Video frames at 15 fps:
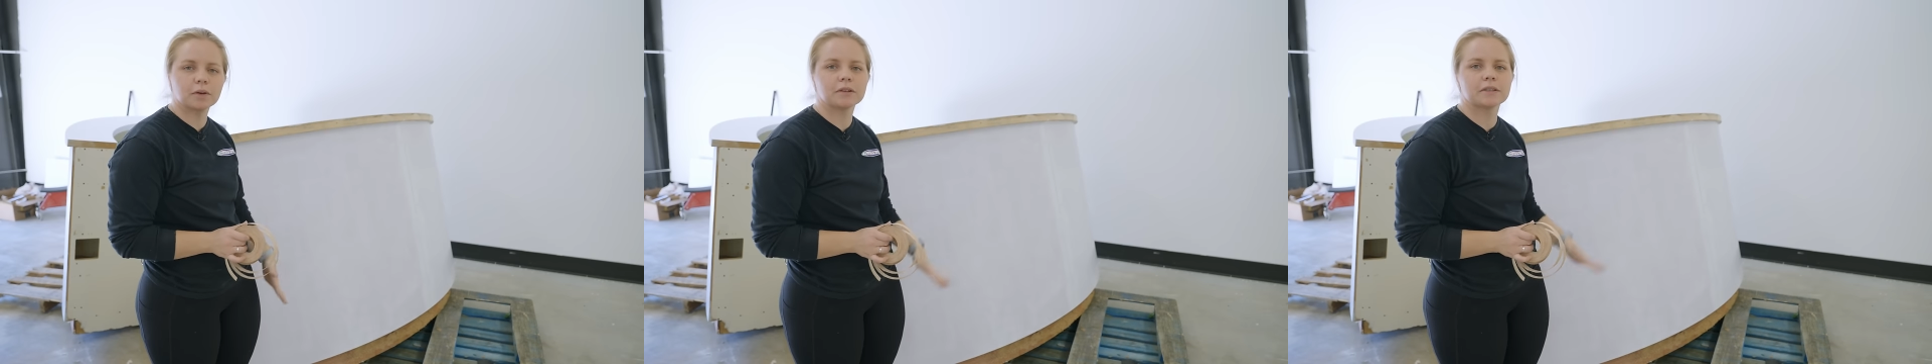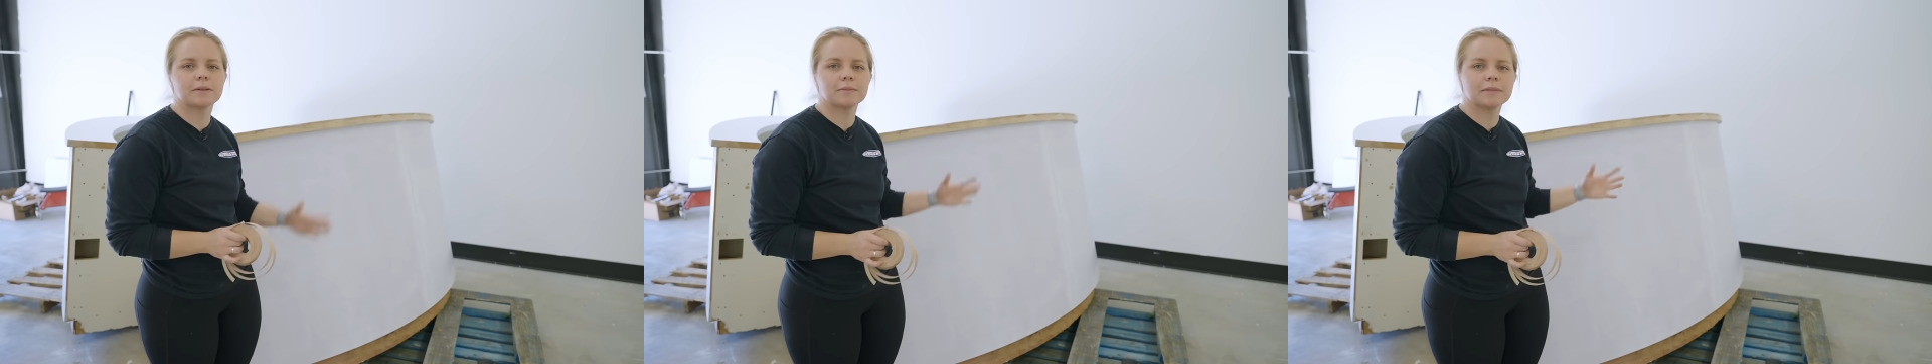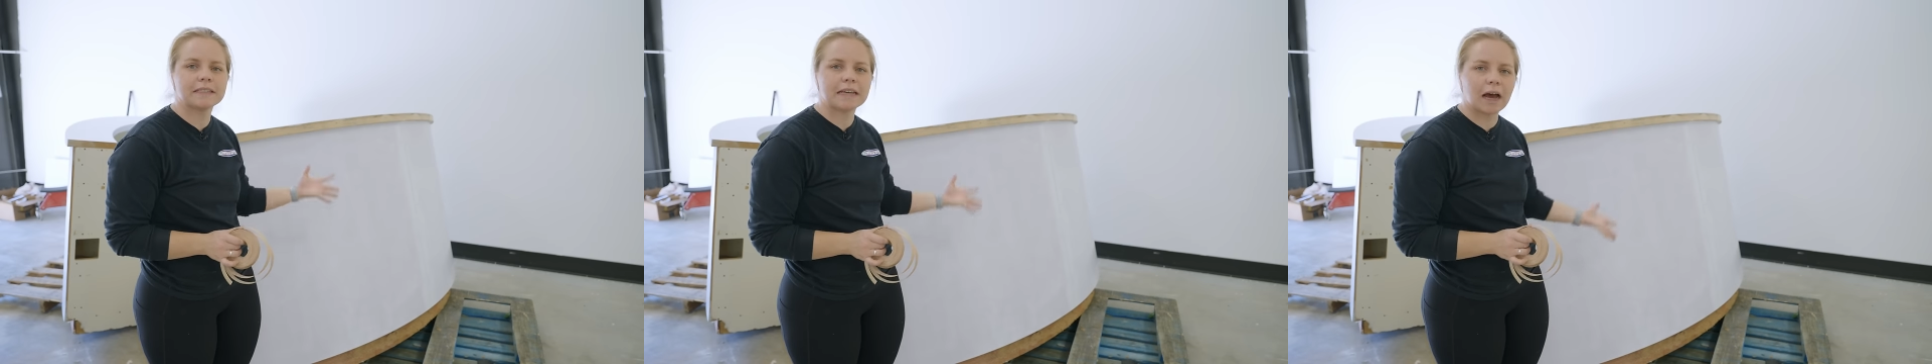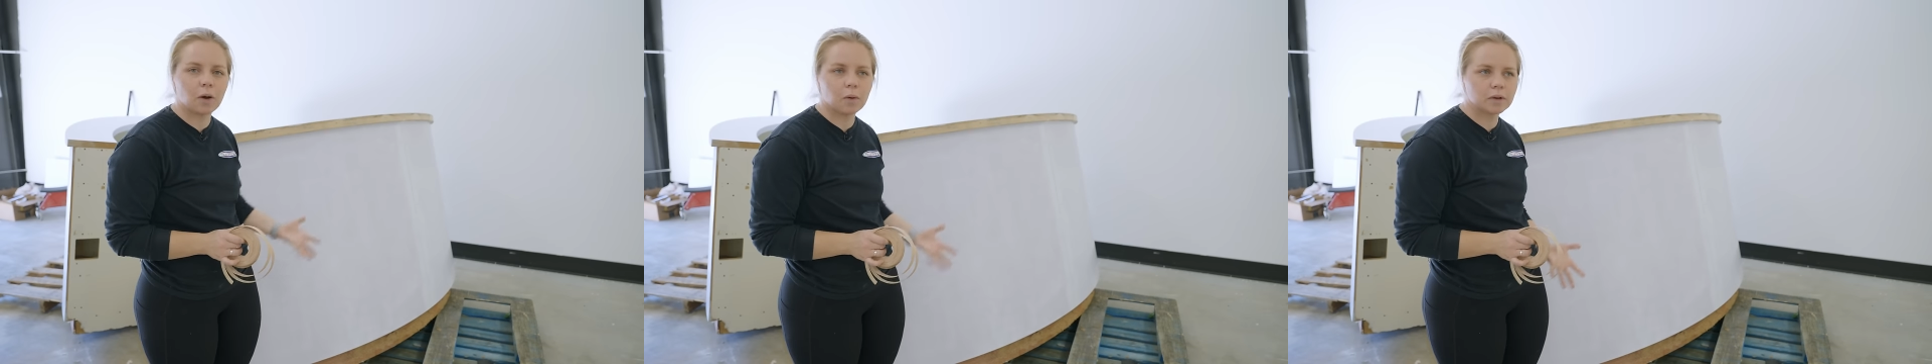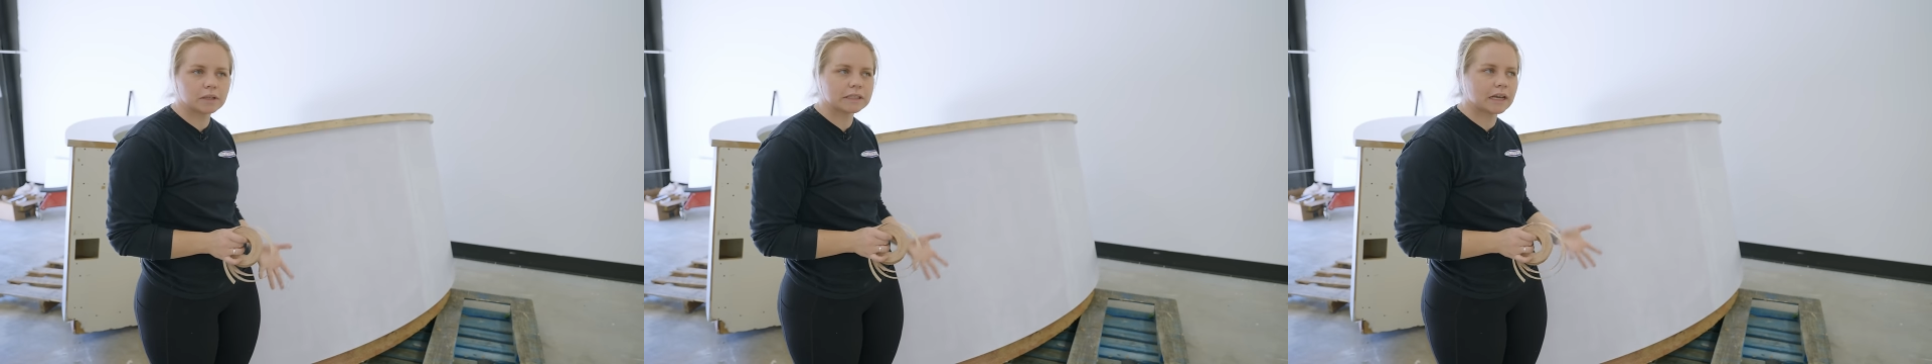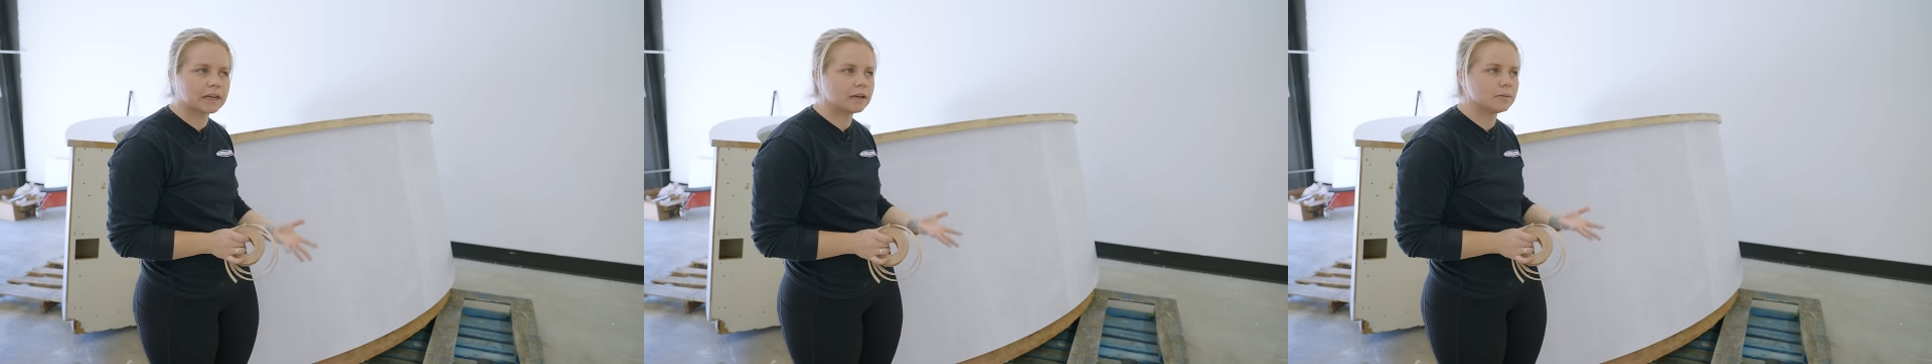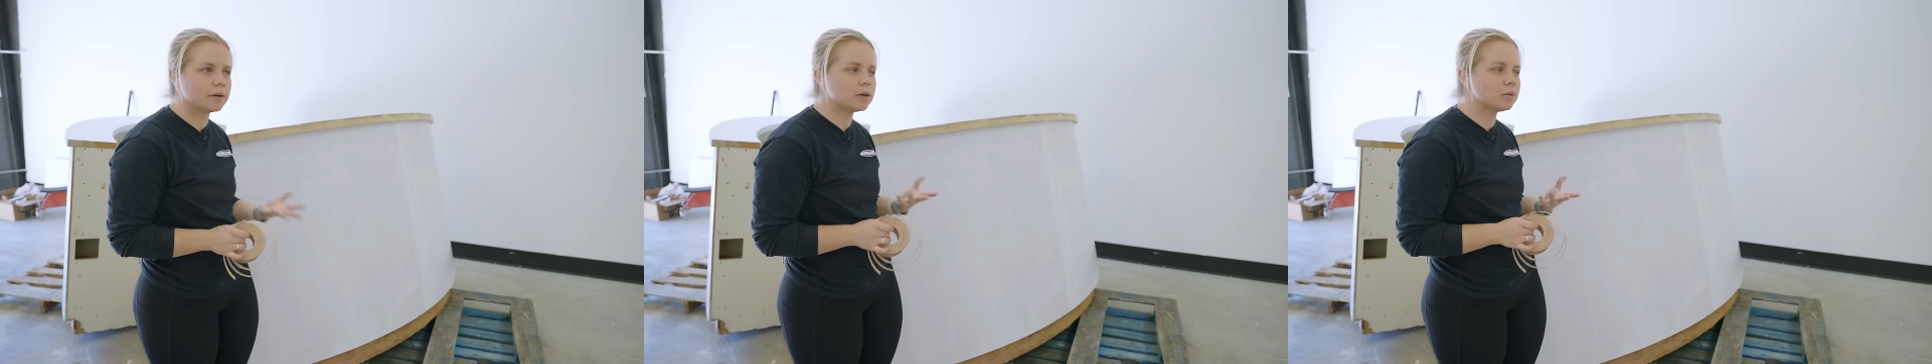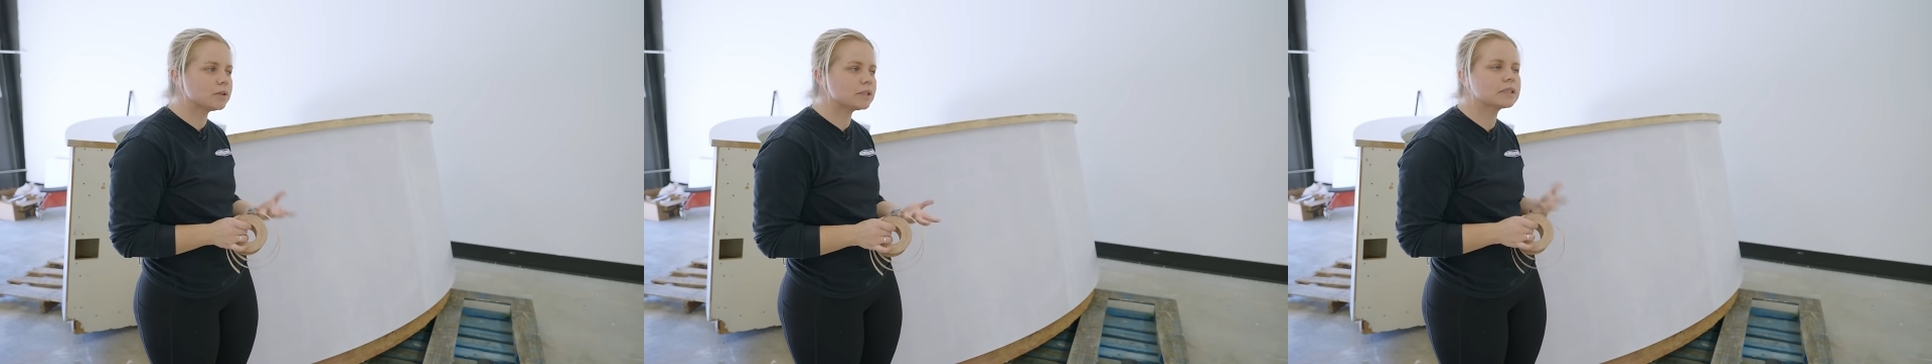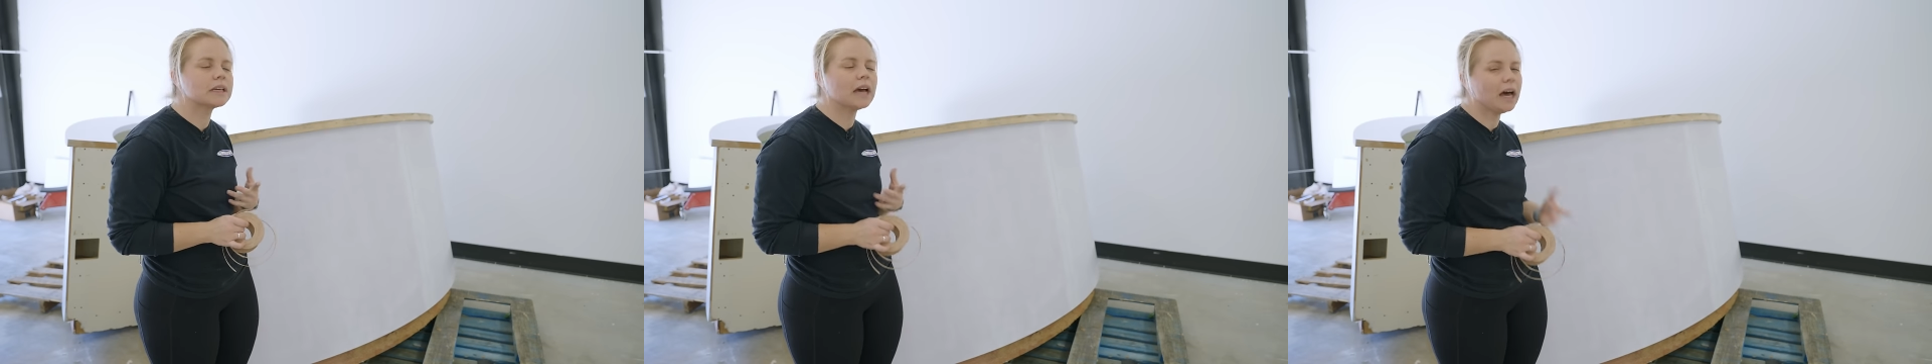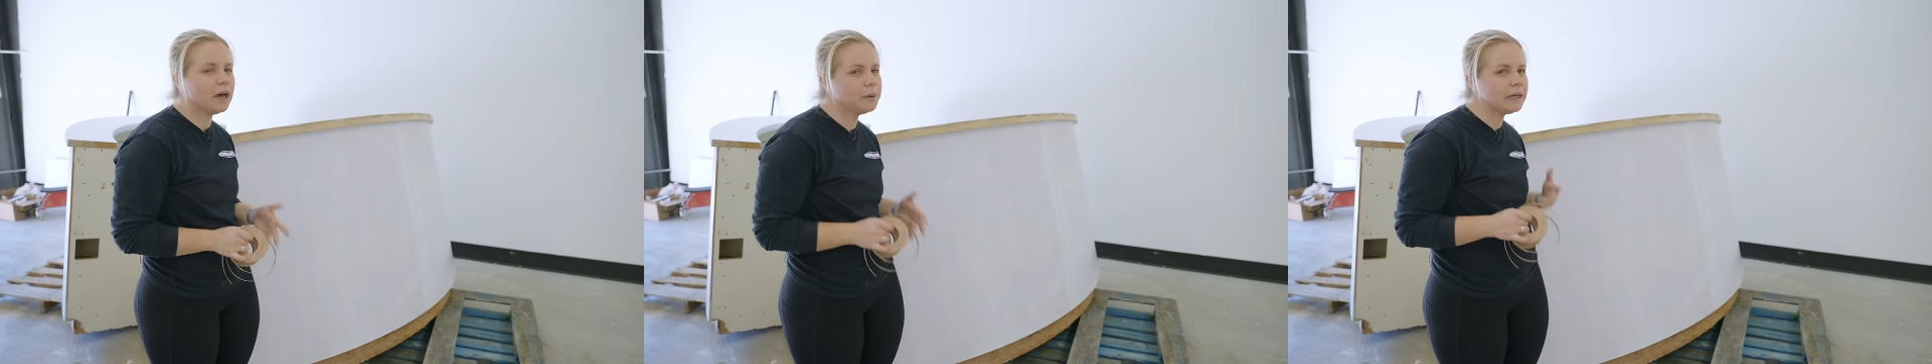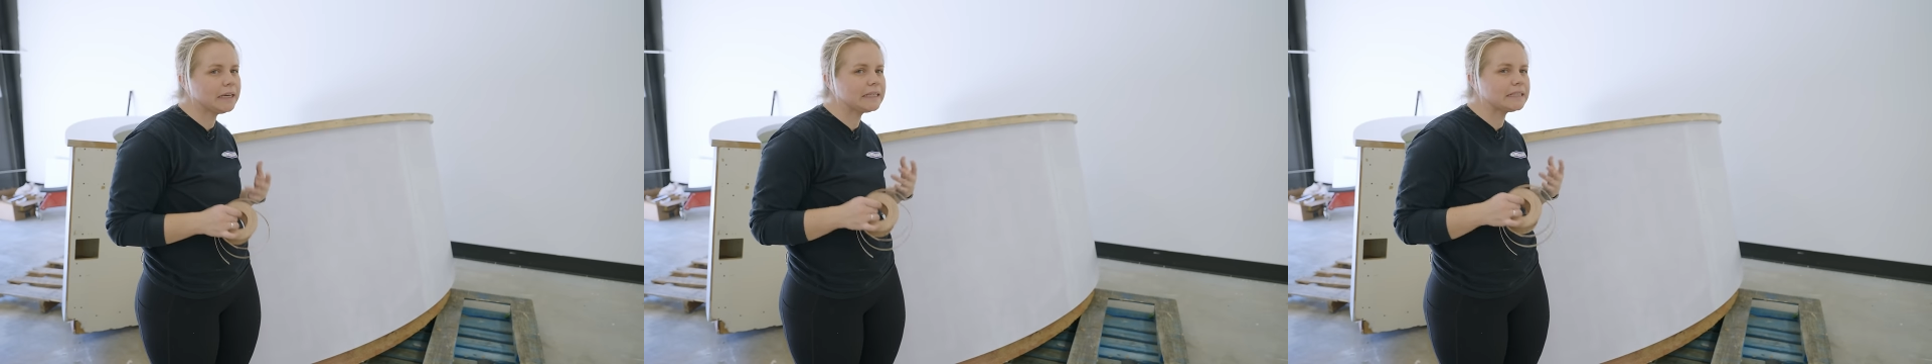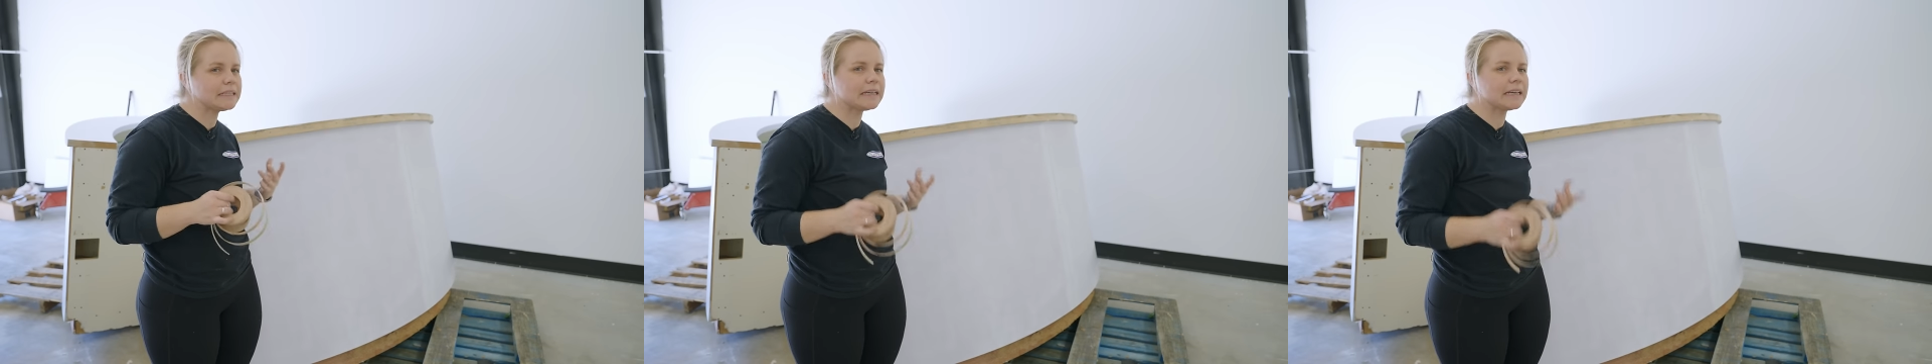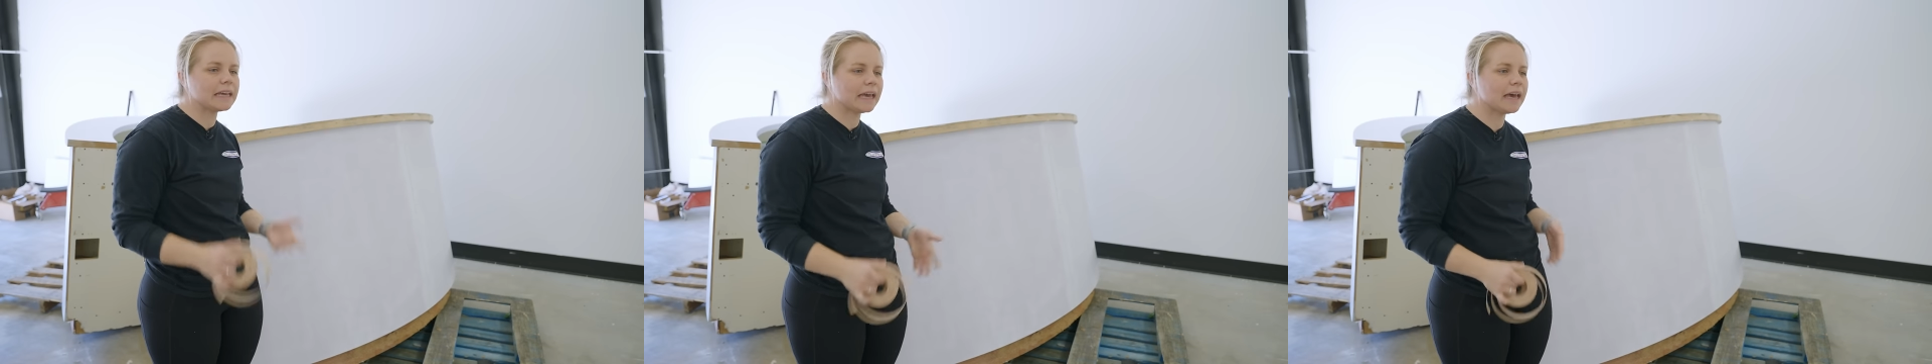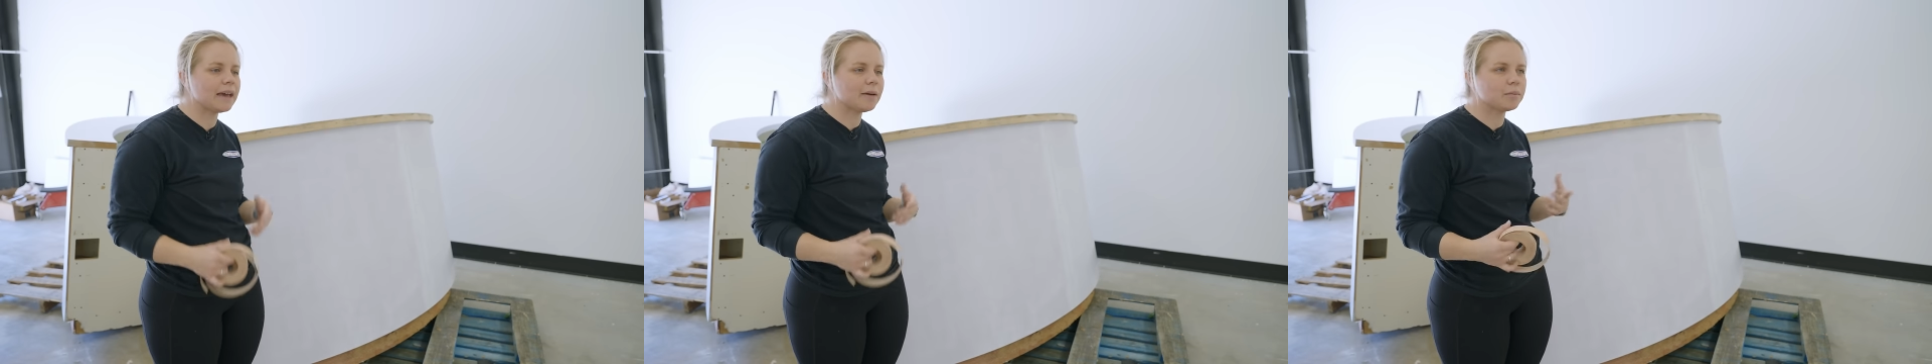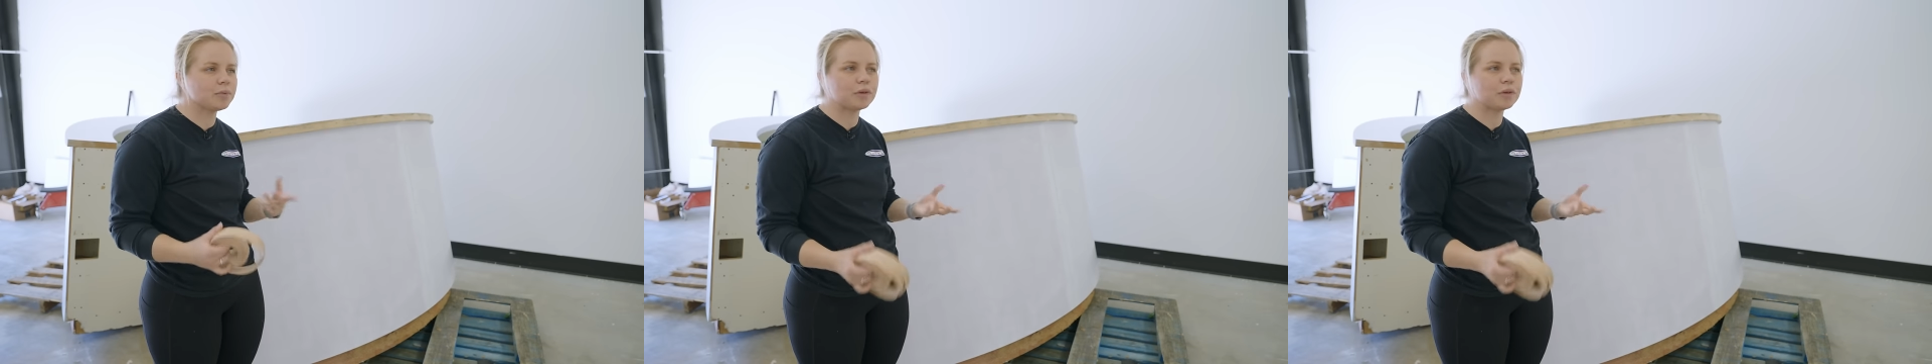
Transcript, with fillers: or some dowels on it, but it was going to get